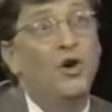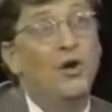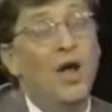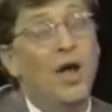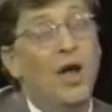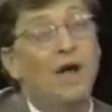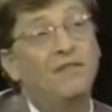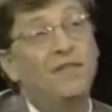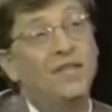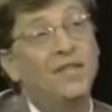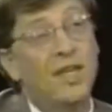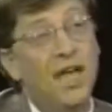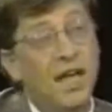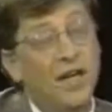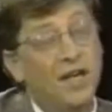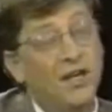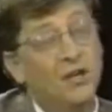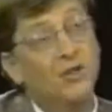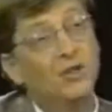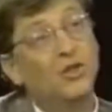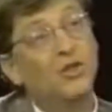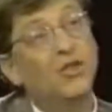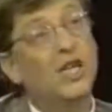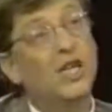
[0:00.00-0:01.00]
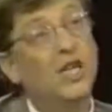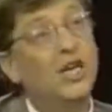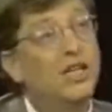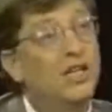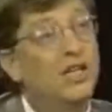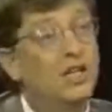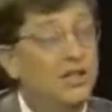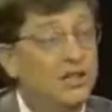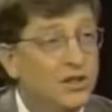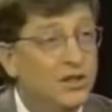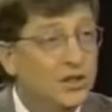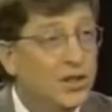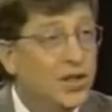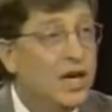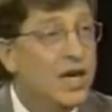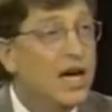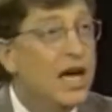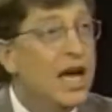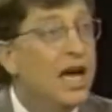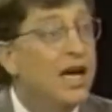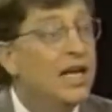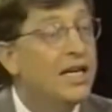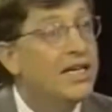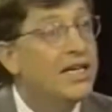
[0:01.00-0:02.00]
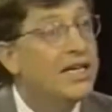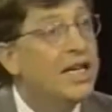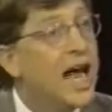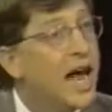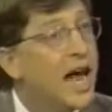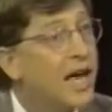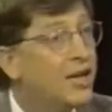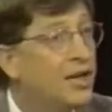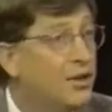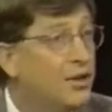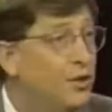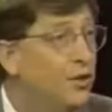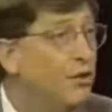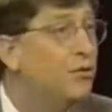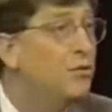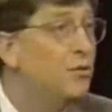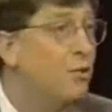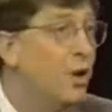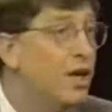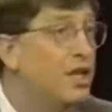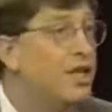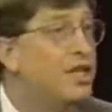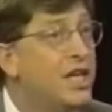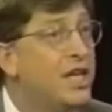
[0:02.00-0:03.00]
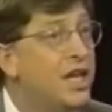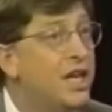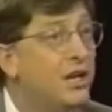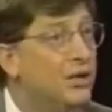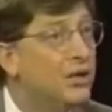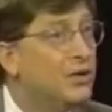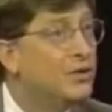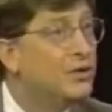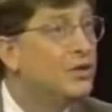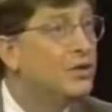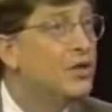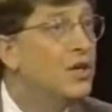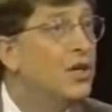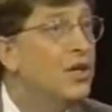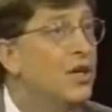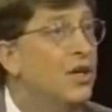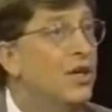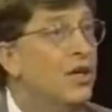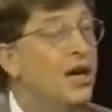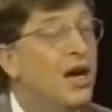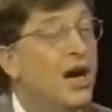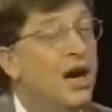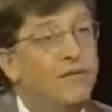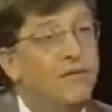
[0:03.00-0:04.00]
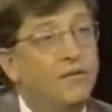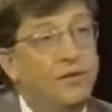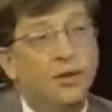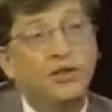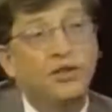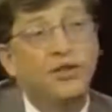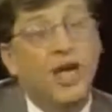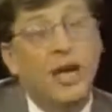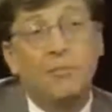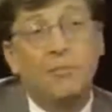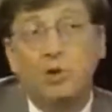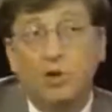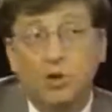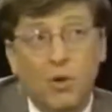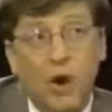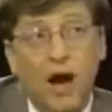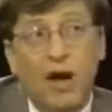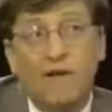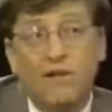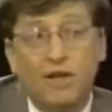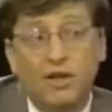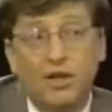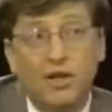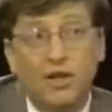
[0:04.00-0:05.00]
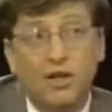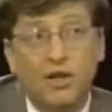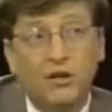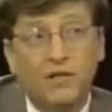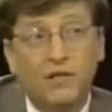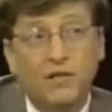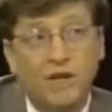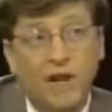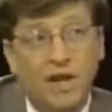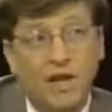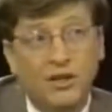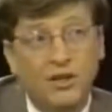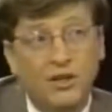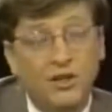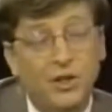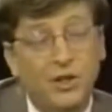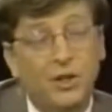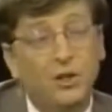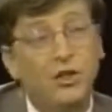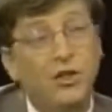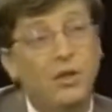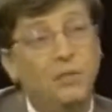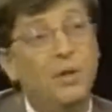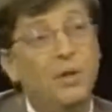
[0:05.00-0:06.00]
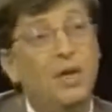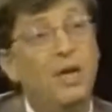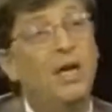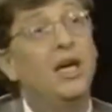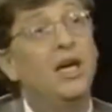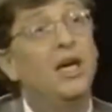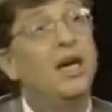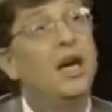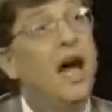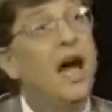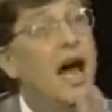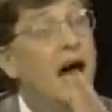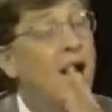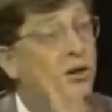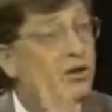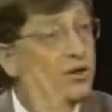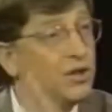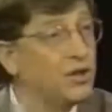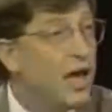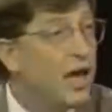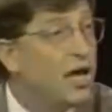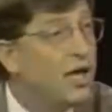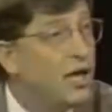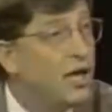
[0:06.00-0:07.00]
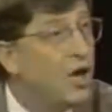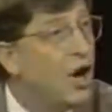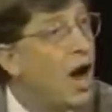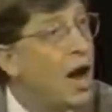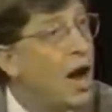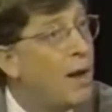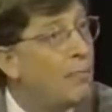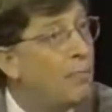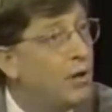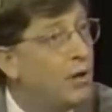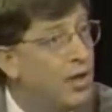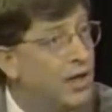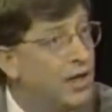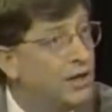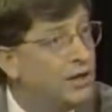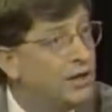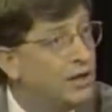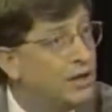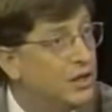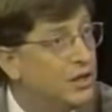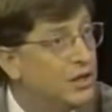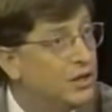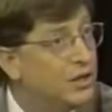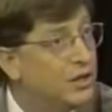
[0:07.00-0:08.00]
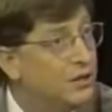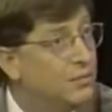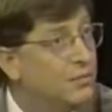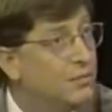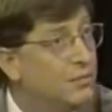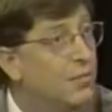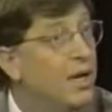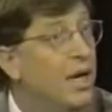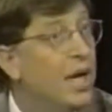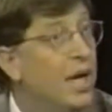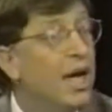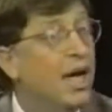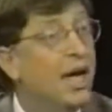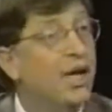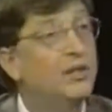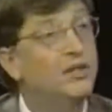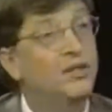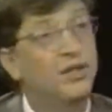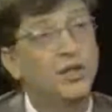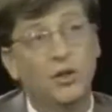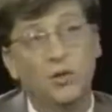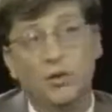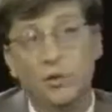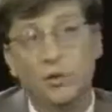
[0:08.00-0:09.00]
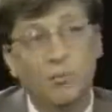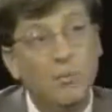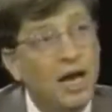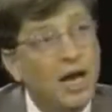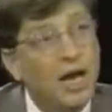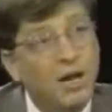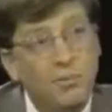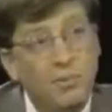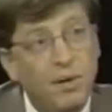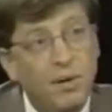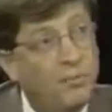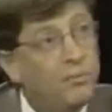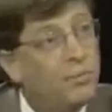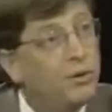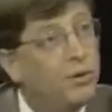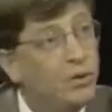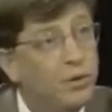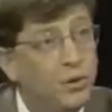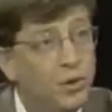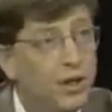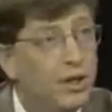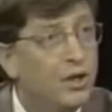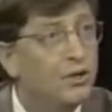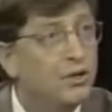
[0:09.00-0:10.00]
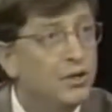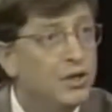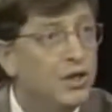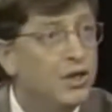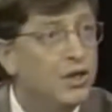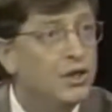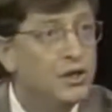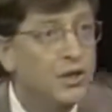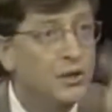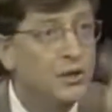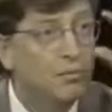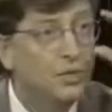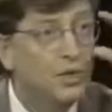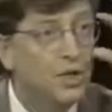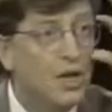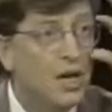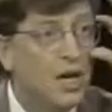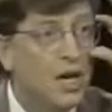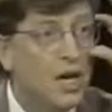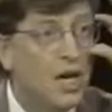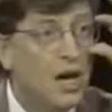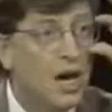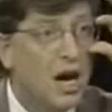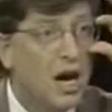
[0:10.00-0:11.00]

You have to take your skills and attack the new frontiers. For example, graphical interface used to be outside the operating system, and so there were many people doing those systems.